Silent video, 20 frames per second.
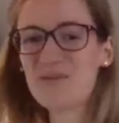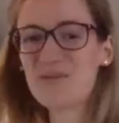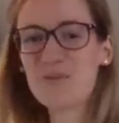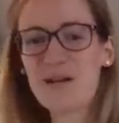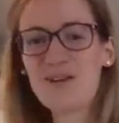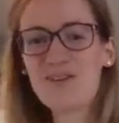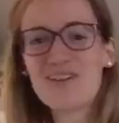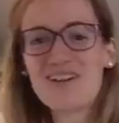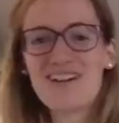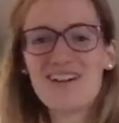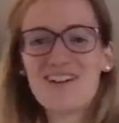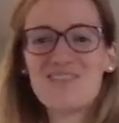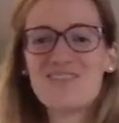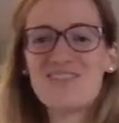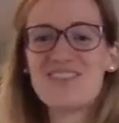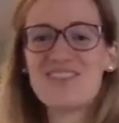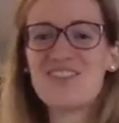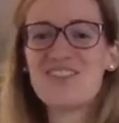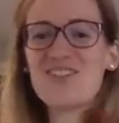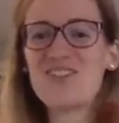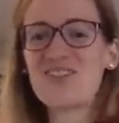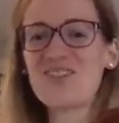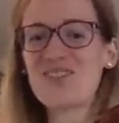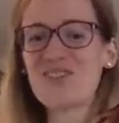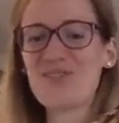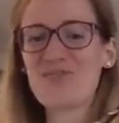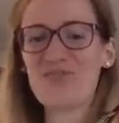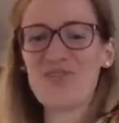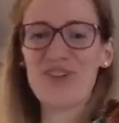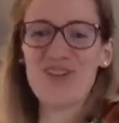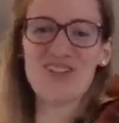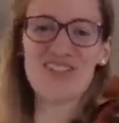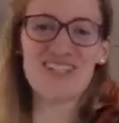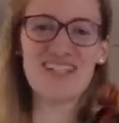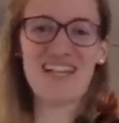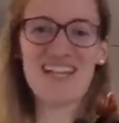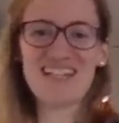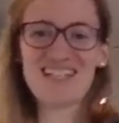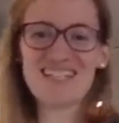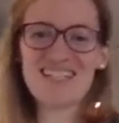welcome to the first
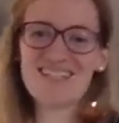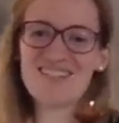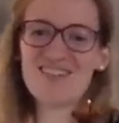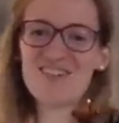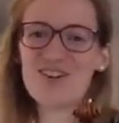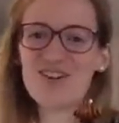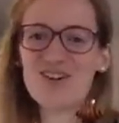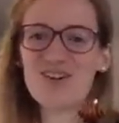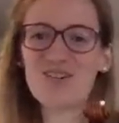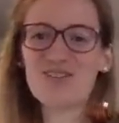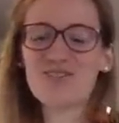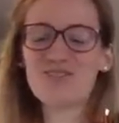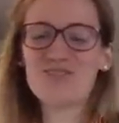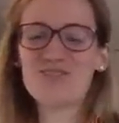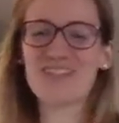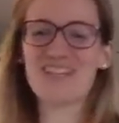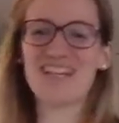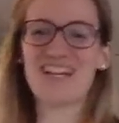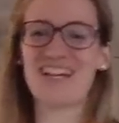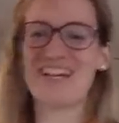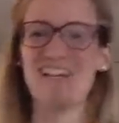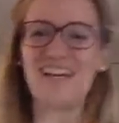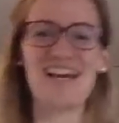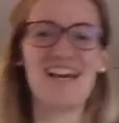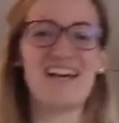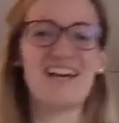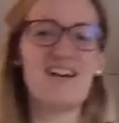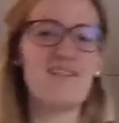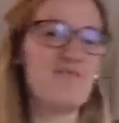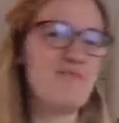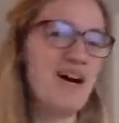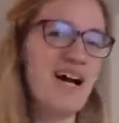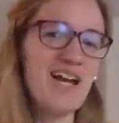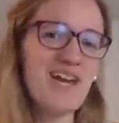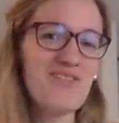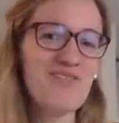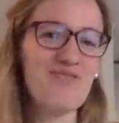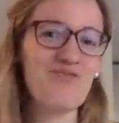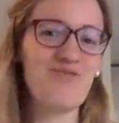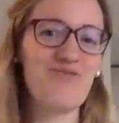lesson of
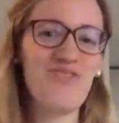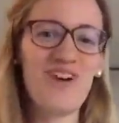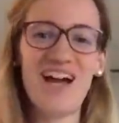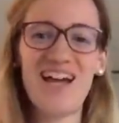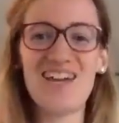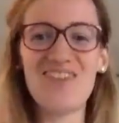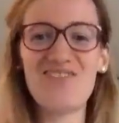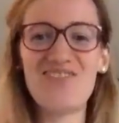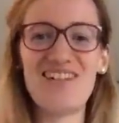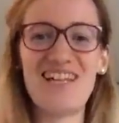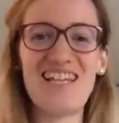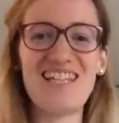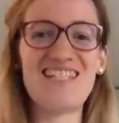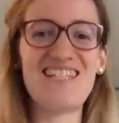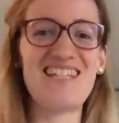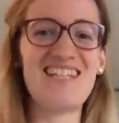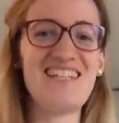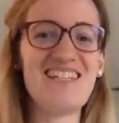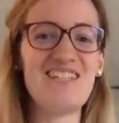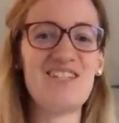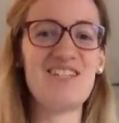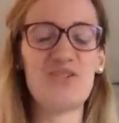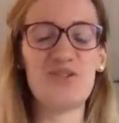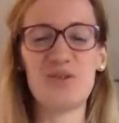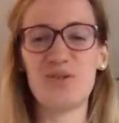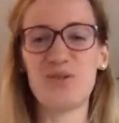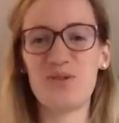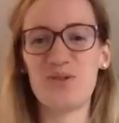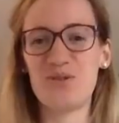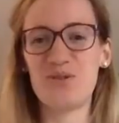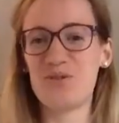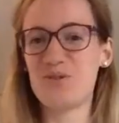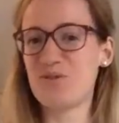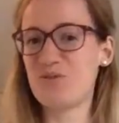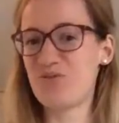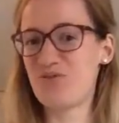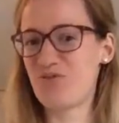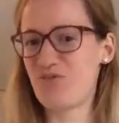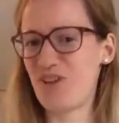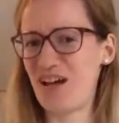my five lessons
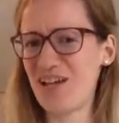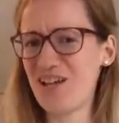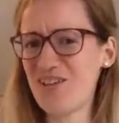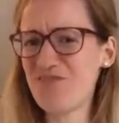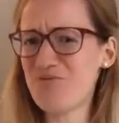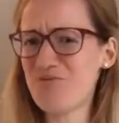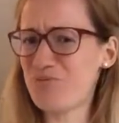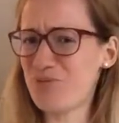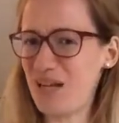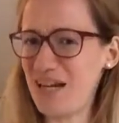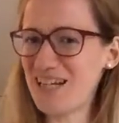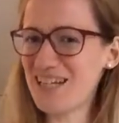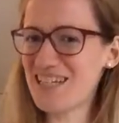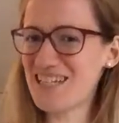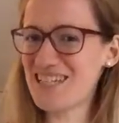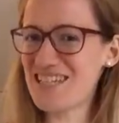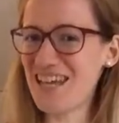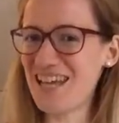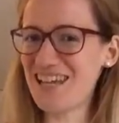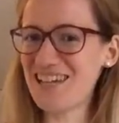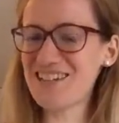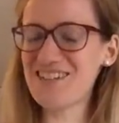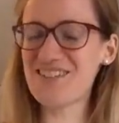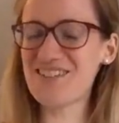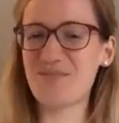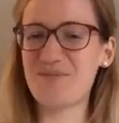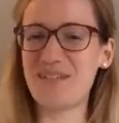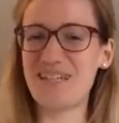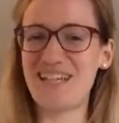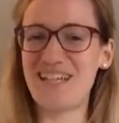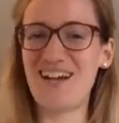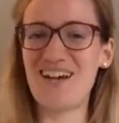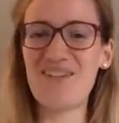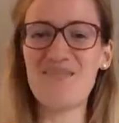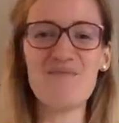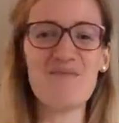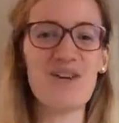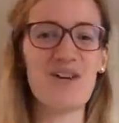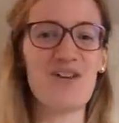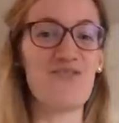to five practice hacks to
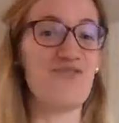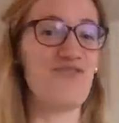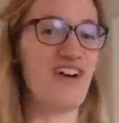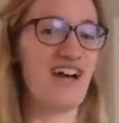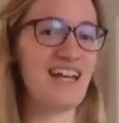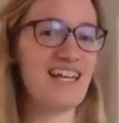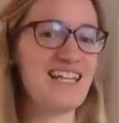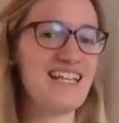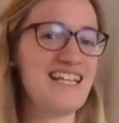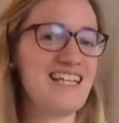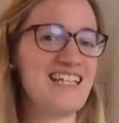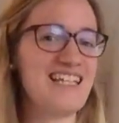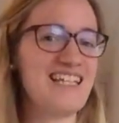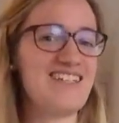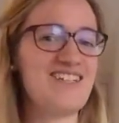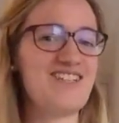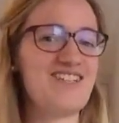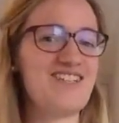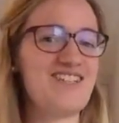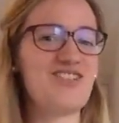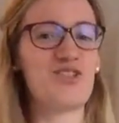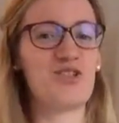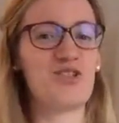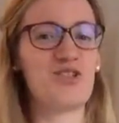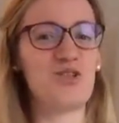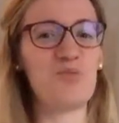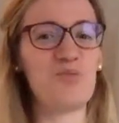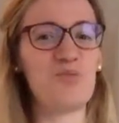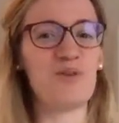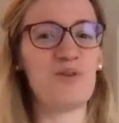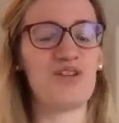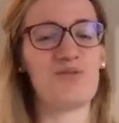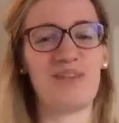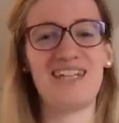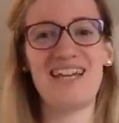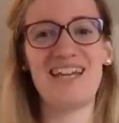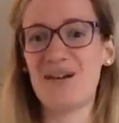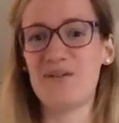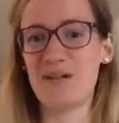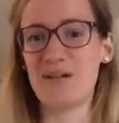become a violin
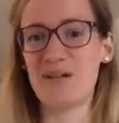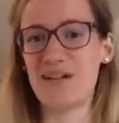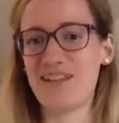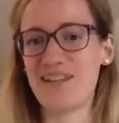superhuman.